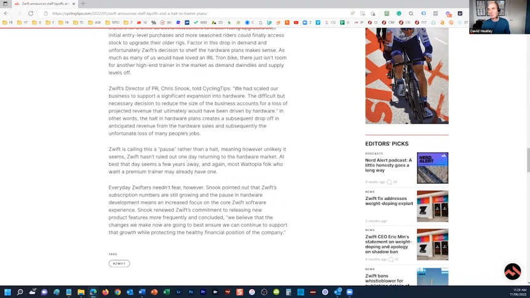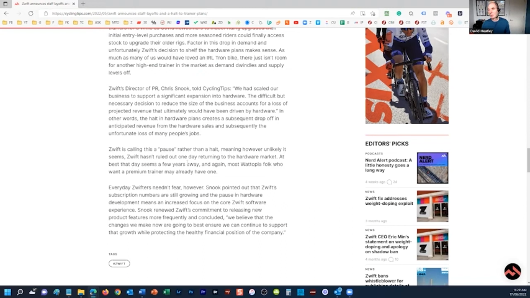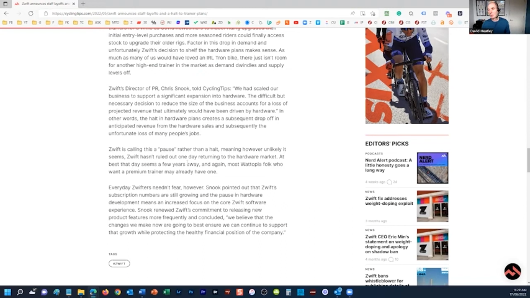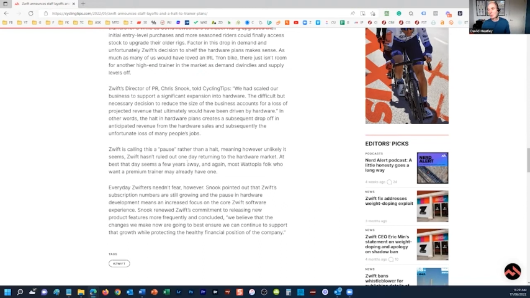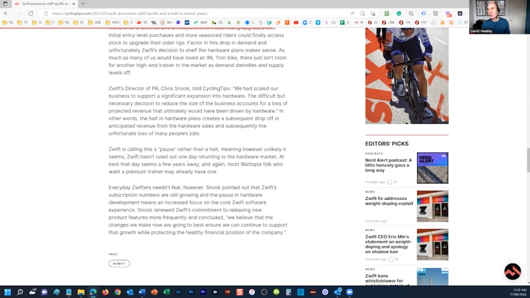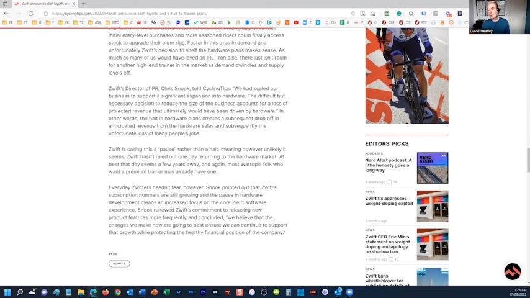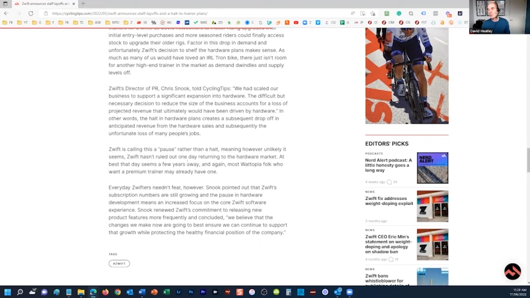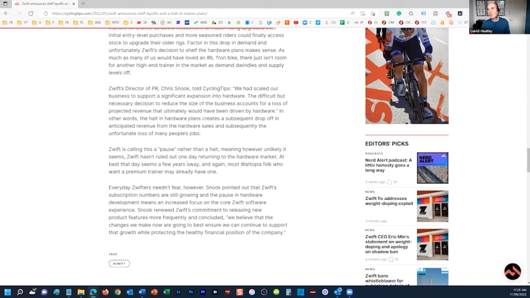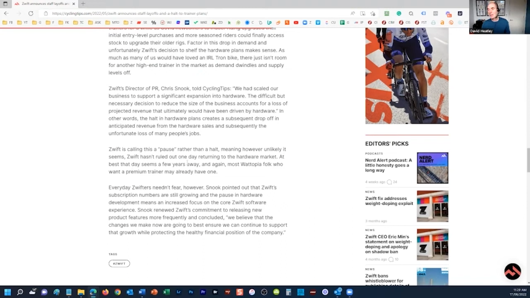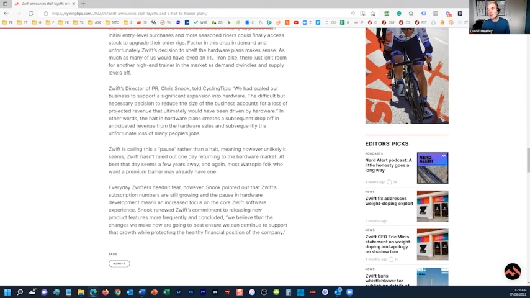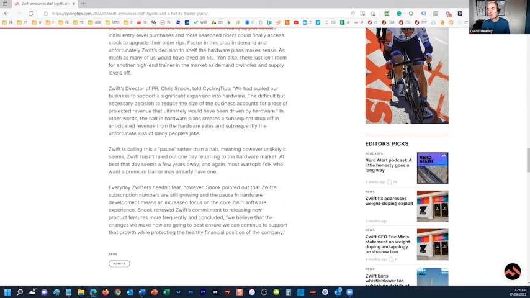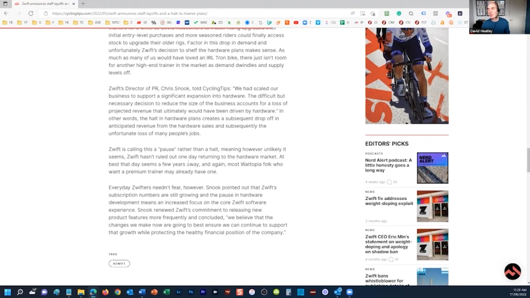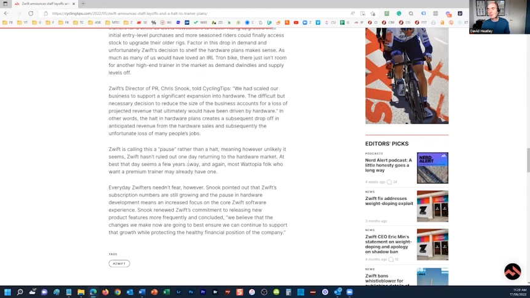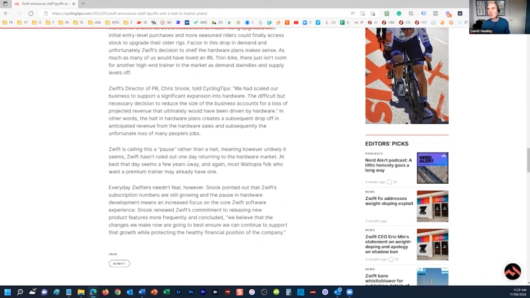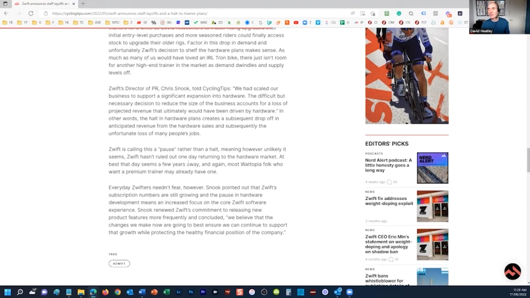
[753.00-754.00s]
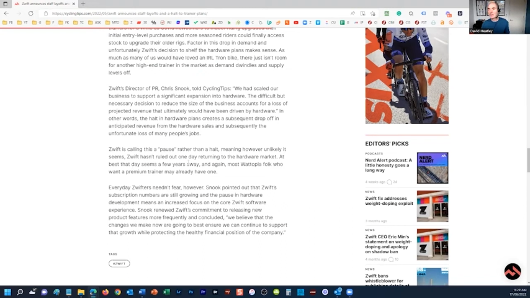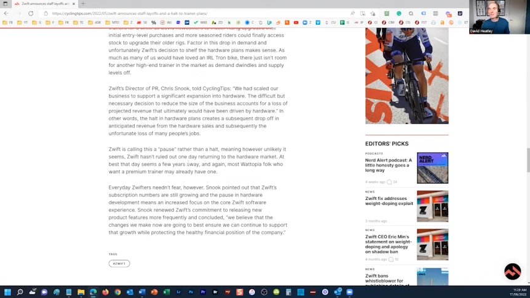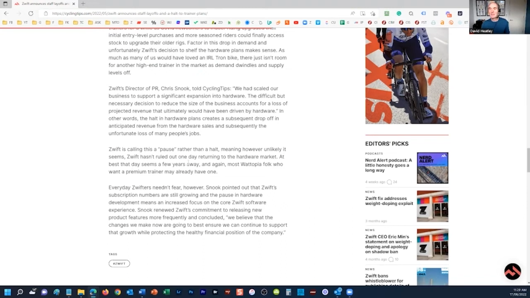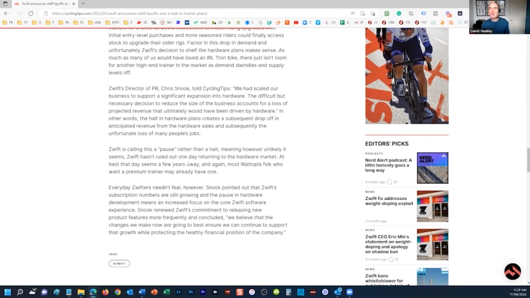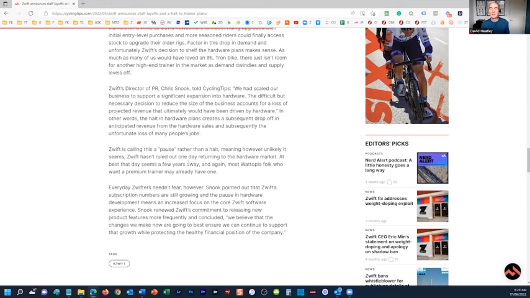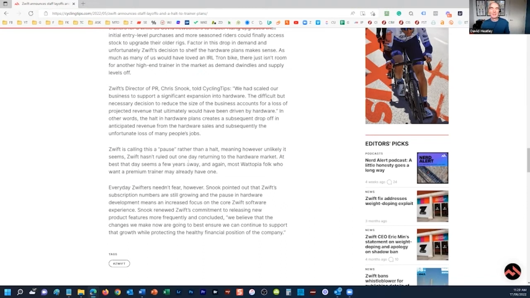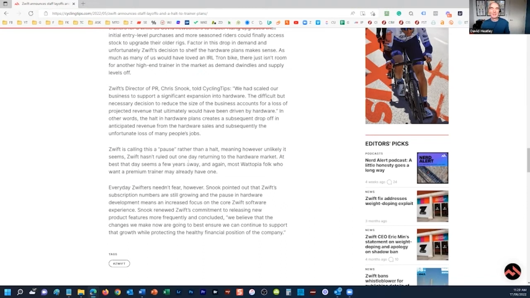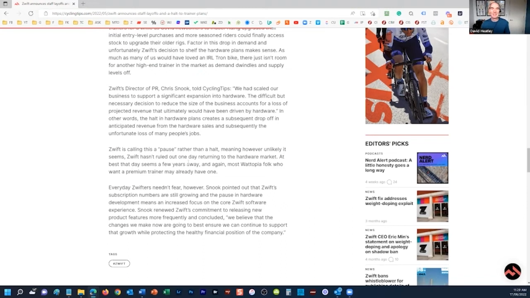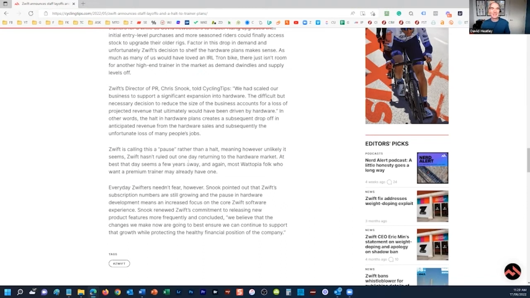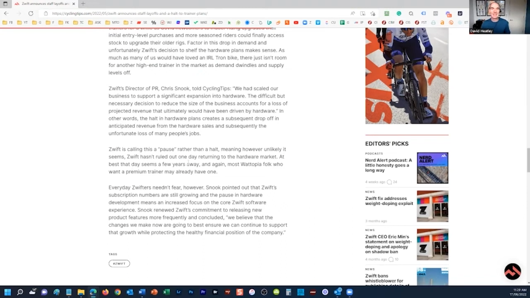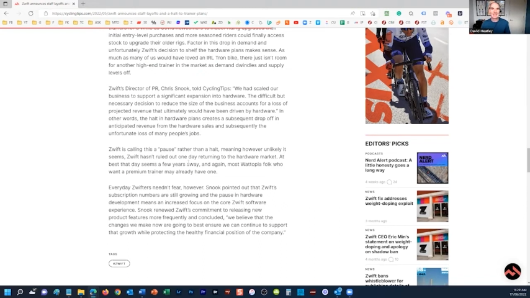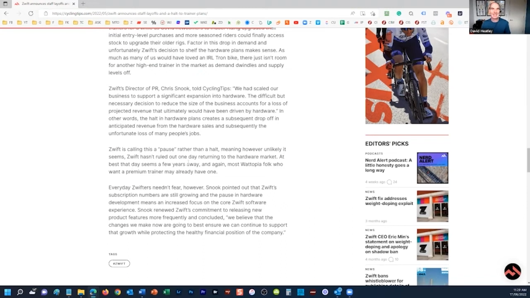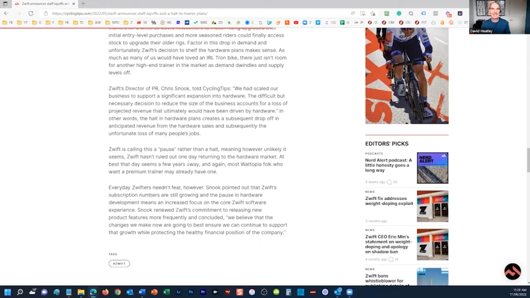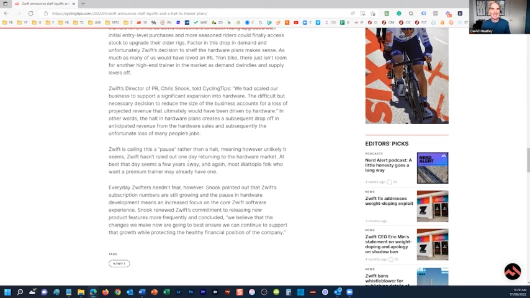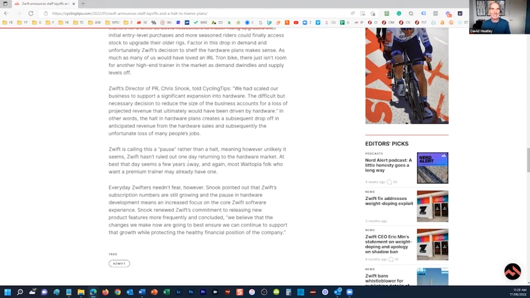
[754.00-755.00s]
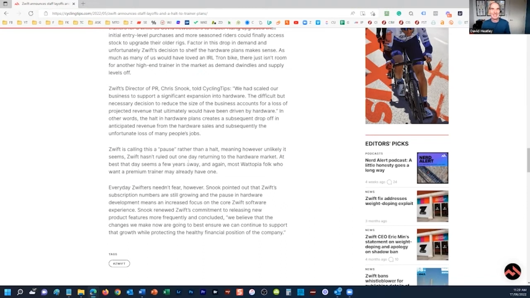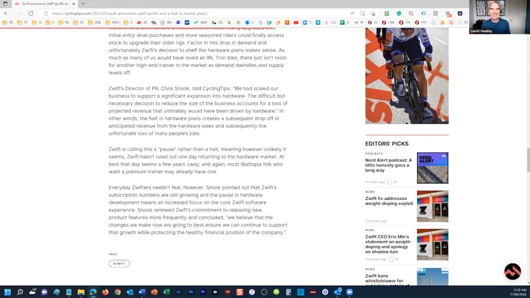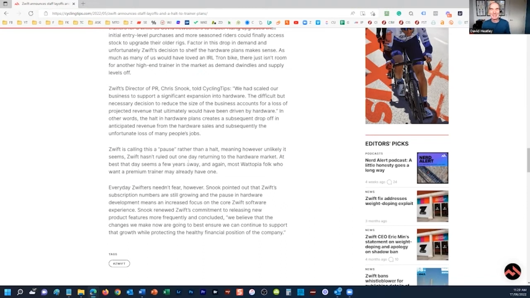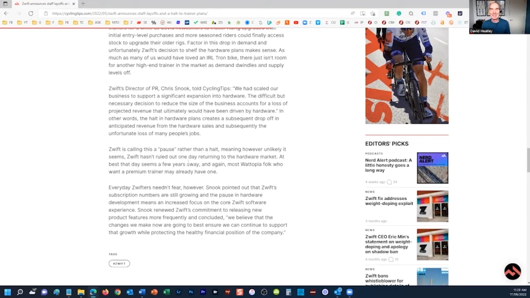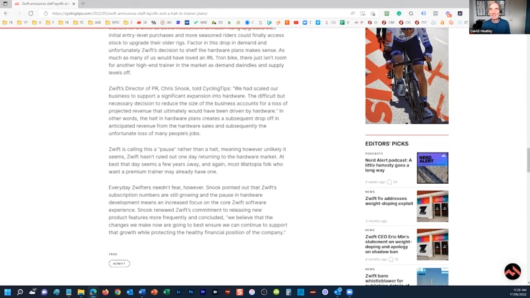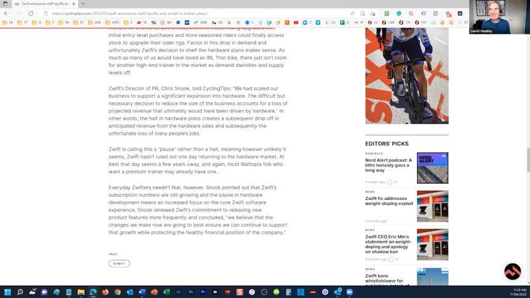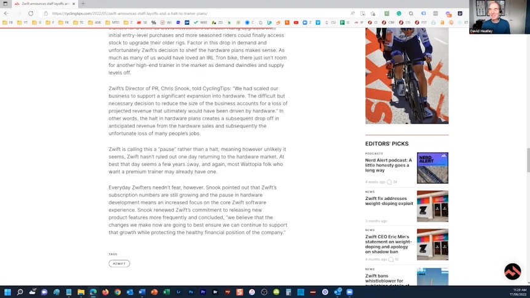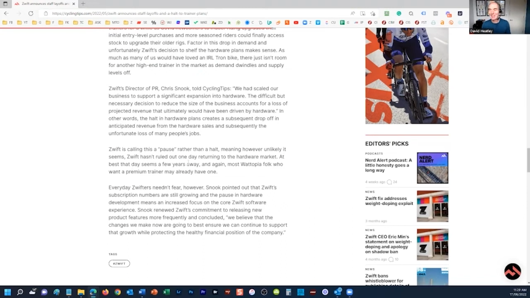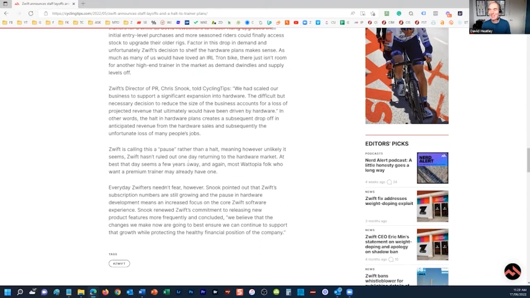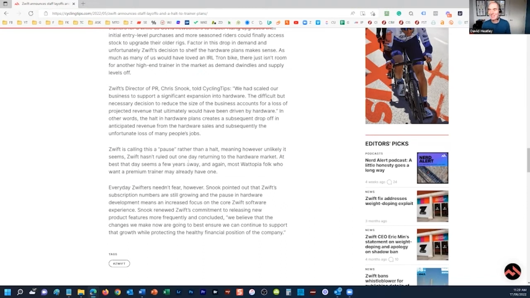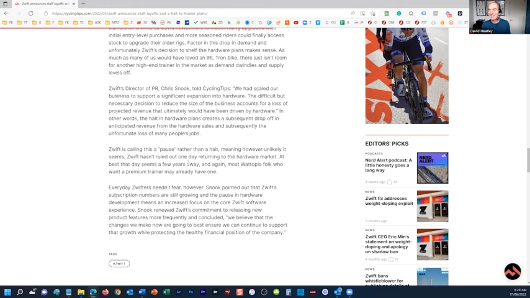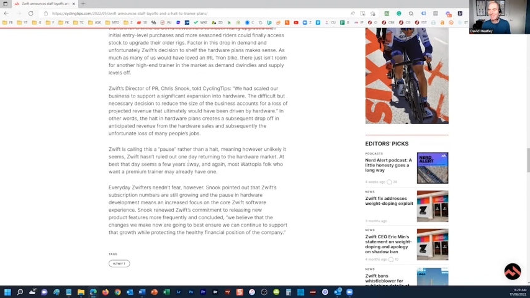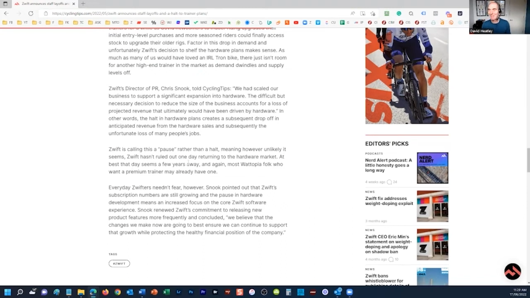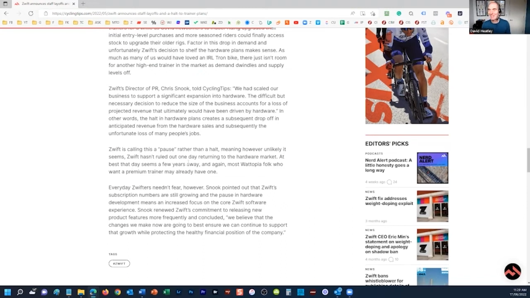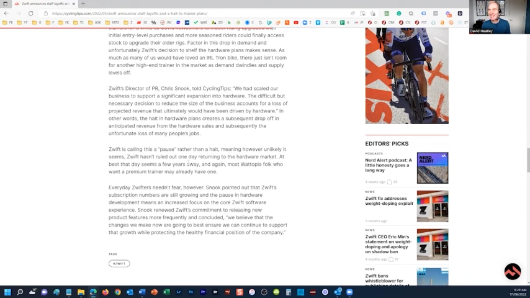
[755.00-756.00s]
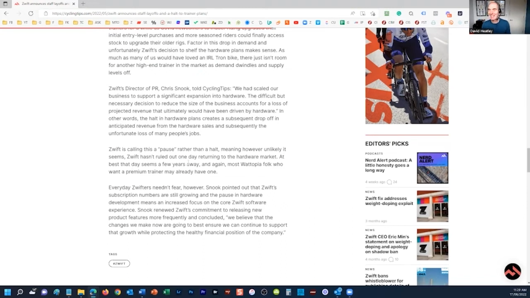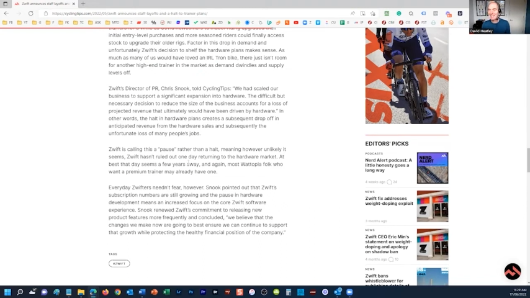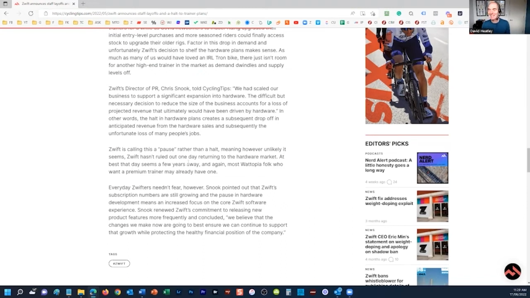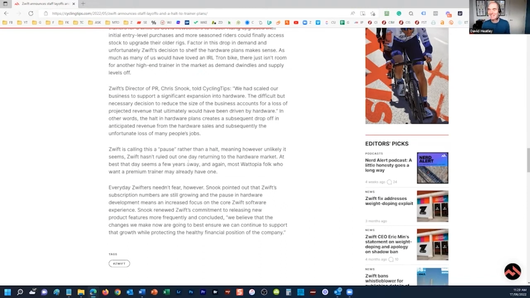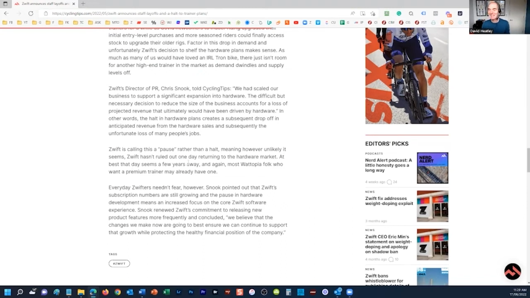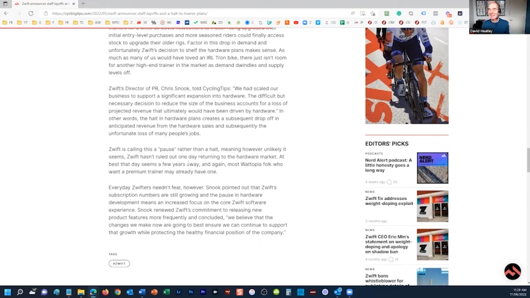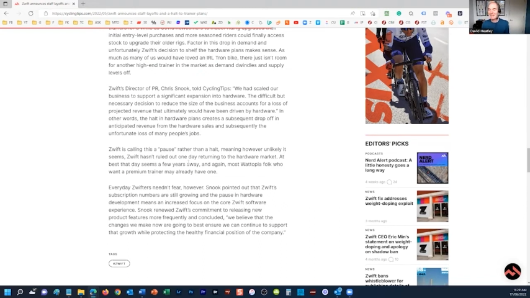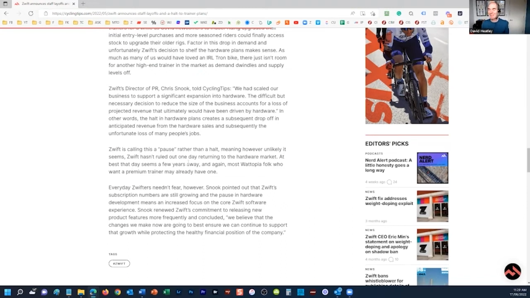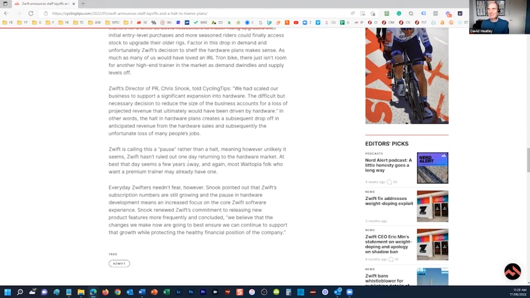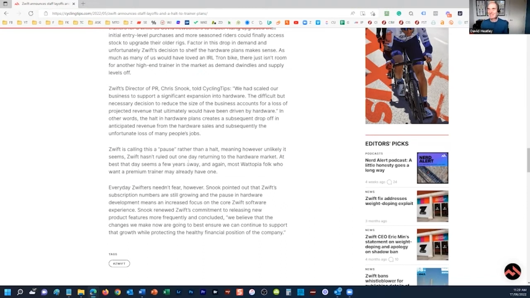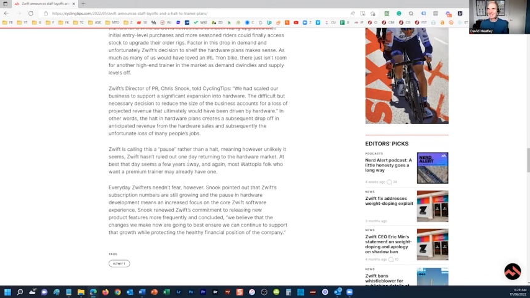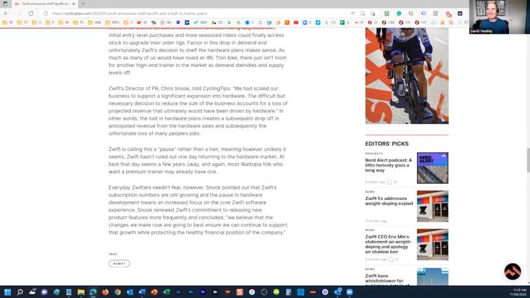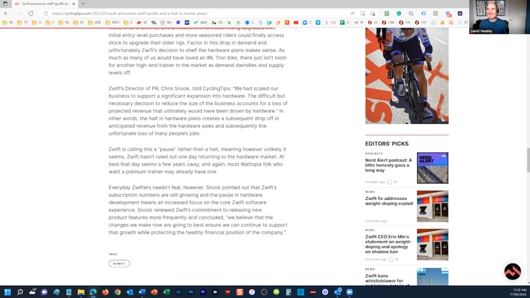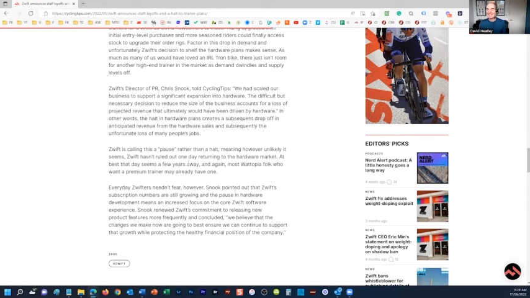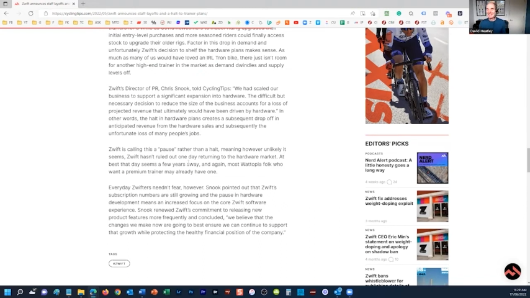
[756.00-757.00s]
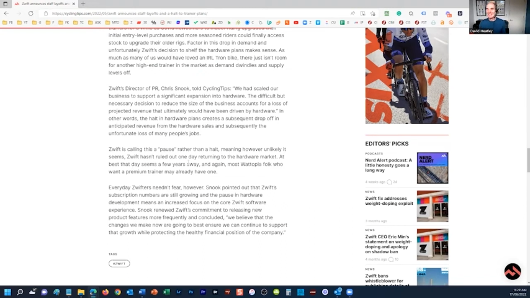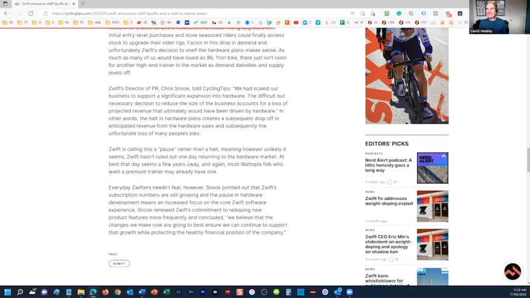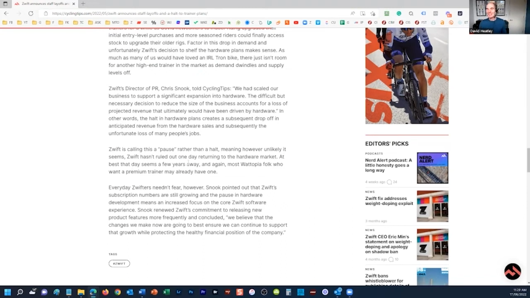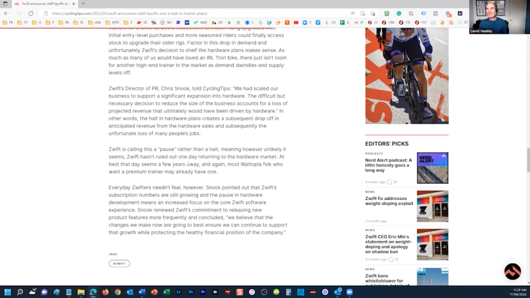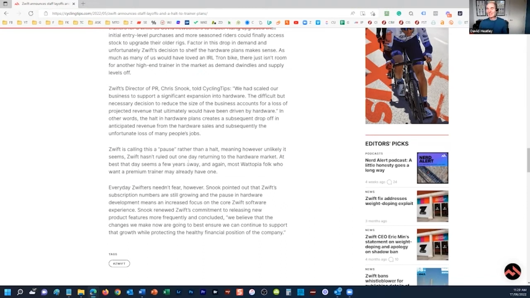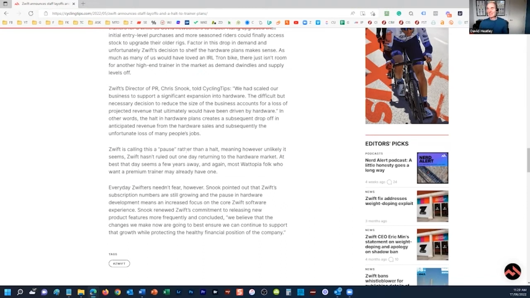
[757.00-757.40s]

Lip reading: Nobody's mouth can be seen.